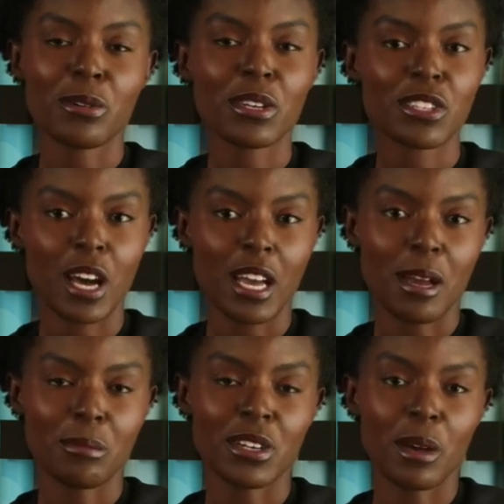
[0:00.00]
The
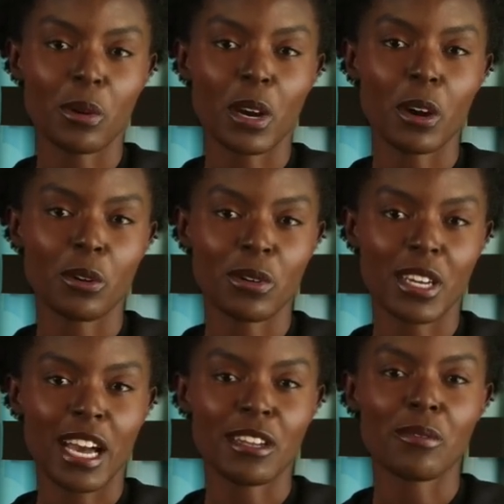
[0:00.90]
startups that will own the
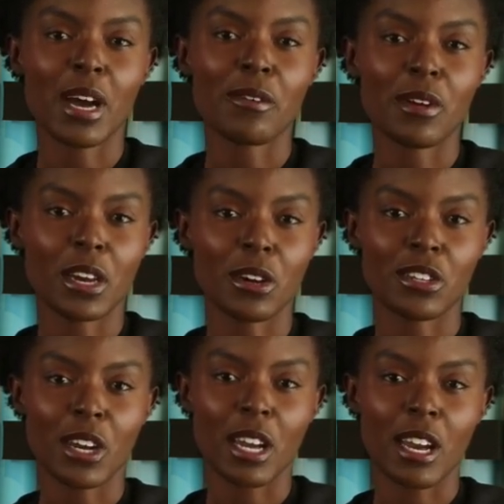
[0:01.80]
next 5
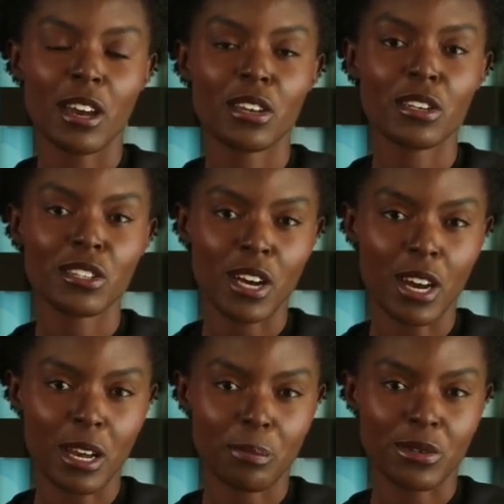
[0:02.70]
years are not just
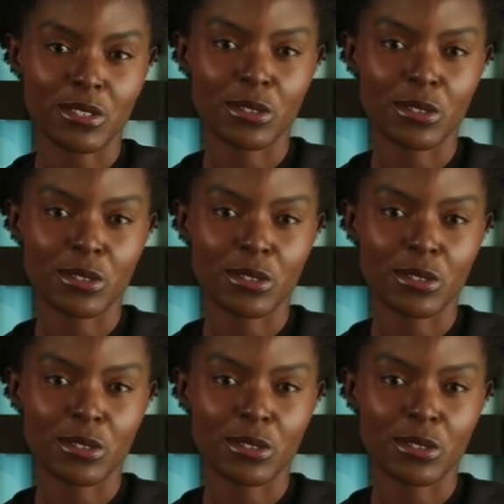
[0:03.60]
startups.